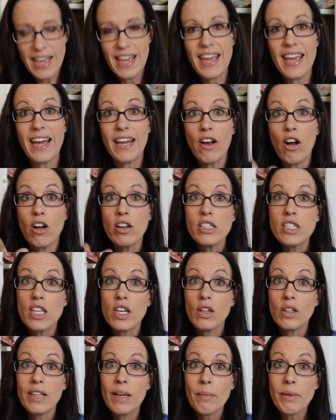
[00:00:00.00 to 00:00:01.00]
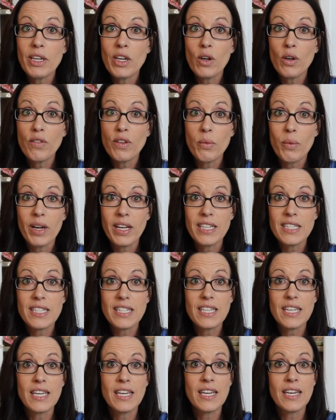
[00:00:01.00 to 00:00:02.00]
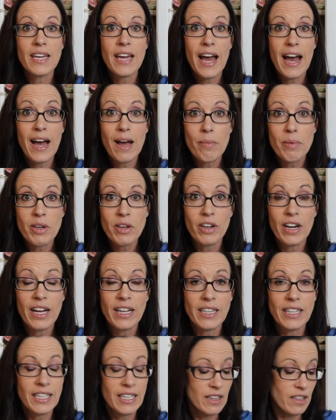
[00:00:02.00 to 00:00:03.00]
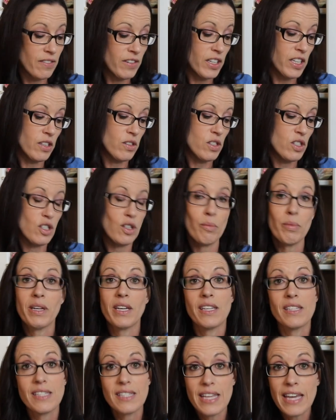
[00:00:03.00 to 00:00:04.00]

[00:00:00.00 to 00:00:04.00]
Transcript: And also, let me know if you want to see Abby or Ellie in the video too, because